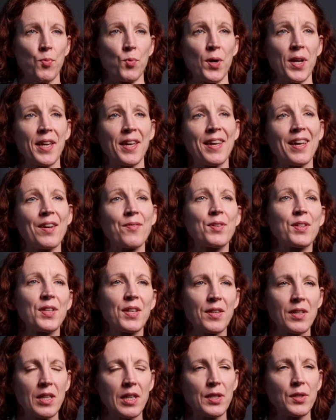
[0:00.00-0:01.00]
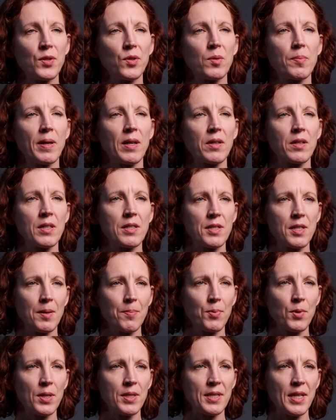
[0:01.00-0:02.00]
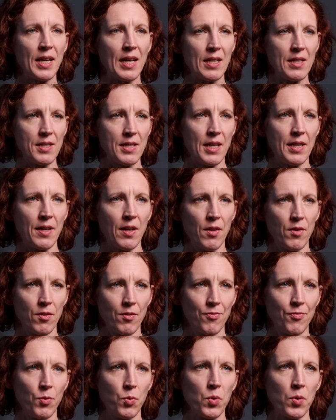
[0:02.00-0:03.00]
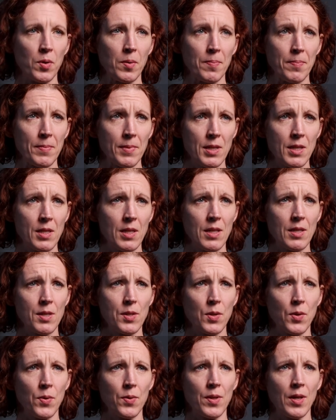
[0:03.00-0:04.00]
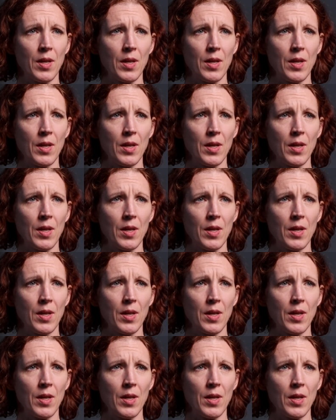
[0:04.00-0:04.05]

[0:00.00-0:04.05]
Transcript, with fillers: bringing everything that I know about contemporary dance and other forms so